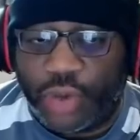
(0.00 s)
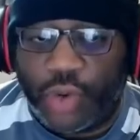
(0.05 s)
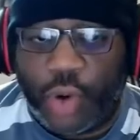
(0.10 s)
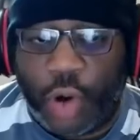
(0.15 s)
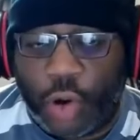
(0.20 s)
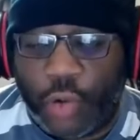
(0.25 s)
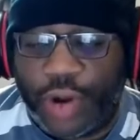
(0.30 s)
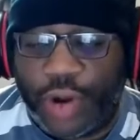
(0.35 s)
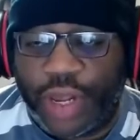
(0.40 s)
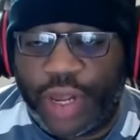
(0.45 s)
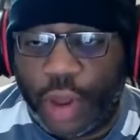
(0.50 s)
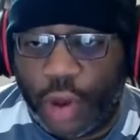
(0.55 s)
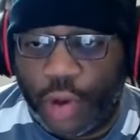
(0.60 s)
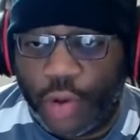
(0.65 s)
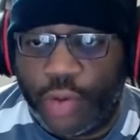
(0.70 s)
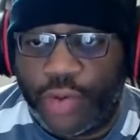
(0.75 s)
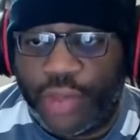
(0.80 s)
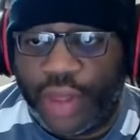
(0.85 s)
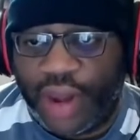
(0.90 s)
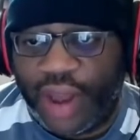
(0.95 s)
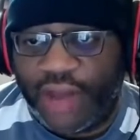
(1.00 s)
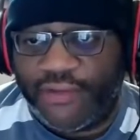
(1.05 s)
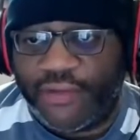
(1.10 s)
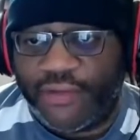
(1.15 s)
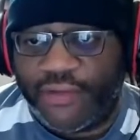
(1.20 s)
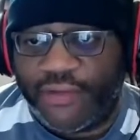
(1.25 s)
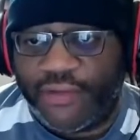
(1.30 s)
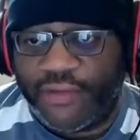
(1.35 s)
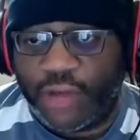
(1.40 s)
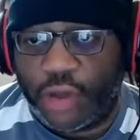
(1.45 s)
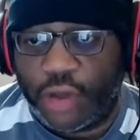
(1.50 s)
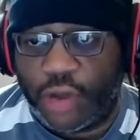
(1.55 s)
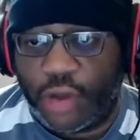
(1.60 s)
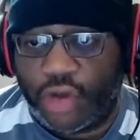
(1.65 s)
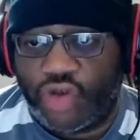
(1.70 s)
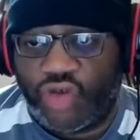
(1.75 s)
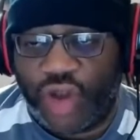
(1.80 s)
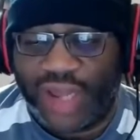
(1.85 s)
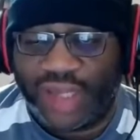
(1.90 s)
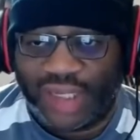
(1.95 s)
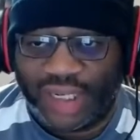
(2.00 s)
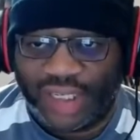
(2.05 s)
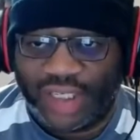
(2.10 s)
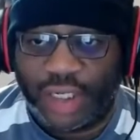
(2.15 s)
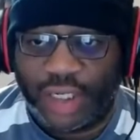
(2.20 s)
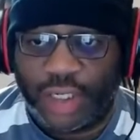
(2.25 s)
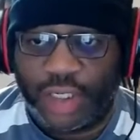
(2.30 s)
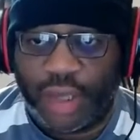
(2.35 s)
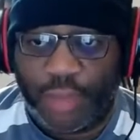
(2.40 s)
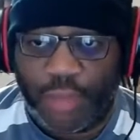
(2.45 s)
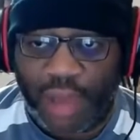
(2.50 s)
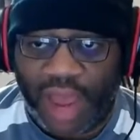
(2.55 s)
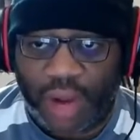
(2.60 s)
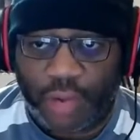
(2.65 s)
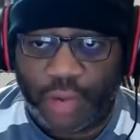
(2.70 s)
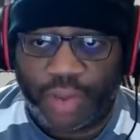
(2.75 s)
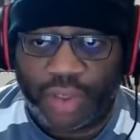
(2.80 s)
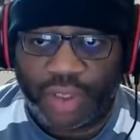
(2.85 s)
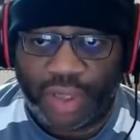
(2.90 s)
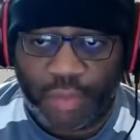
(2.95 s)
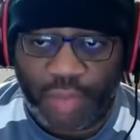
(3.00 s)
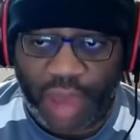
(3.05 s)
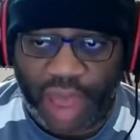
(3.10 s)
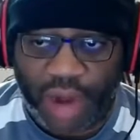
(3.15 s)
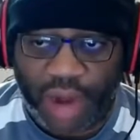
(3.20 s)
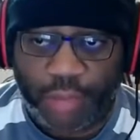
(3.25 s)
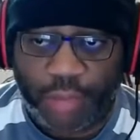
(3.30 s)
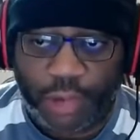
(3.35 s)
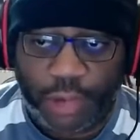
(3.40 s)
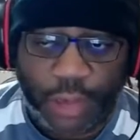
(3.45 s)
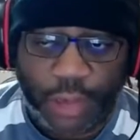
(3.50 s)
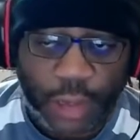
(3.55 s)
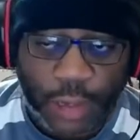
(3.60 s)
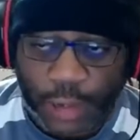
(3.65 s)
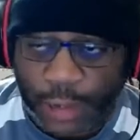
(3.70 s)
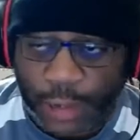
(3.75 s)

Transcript: you already own that have transitioned to backwards compatible